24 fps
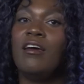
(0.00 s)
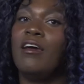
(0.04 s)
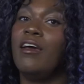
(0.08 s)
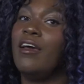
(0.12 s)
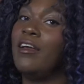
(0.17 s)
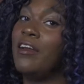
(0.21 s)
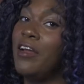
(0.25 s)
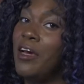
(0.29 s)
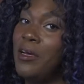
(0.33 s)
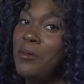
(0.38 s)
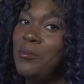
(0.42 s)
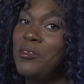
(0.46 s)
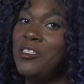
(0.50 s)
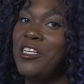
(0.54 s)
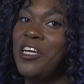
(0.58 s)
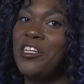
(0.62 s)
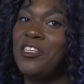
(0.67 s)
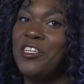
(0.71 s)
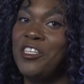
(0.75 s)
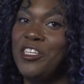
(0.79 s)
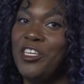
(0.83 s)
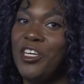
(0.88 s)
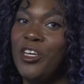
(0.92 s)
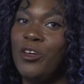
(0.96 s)
And I'm
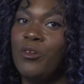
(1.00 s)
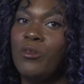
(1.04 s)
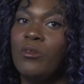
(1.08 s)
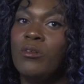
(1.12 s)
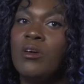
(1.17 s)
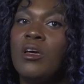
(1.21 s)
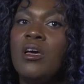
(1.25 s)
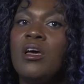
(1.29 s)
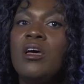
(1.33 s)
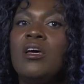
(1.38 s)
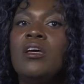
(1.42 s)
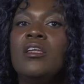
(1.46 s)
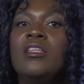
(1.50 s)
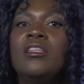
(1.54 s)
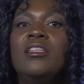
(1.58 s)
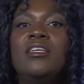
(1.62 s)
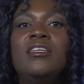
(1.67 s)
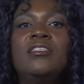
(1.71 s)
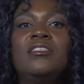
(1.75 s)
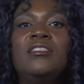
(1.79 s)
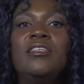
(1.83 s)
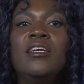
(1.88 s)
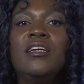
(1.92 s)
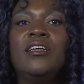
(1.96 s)
telling you,
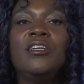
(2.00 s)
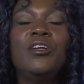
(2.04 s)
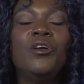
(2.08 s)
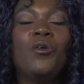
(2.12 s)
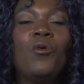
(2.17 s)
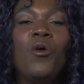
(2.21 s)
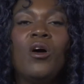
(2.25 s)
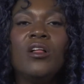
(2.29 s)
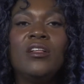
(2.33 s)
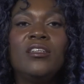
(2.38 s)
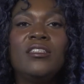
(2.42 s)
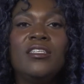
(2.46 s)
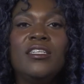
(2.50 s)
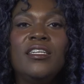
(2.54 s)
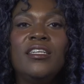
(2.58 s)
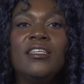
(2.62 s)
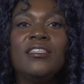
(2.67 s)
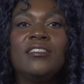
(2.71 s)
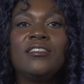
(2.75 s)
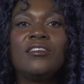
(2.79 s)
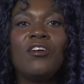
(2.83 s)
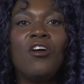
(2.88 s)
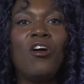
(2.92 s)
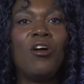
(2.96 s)
this inequality
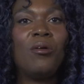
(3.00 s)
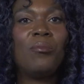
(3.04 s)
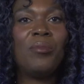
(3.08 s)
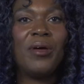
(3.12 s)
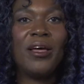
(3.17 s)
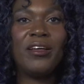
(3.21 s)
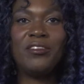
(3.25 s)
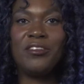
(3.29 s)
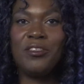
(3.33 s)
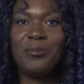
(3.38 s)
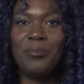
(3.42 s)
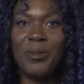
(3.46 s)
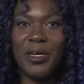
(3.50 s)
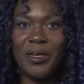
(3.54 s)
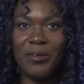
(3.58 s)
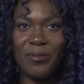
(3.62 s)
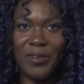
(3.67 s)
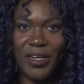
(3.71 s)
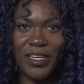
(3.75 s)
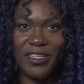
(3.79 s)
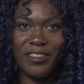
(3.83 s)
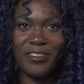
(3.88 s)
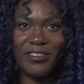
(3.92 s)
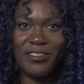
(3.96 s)
is compounded by
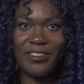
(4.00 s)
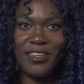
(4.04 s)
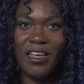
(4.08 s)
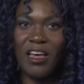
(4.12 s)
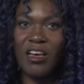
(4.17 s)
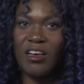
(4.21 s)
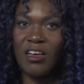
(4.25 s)
race,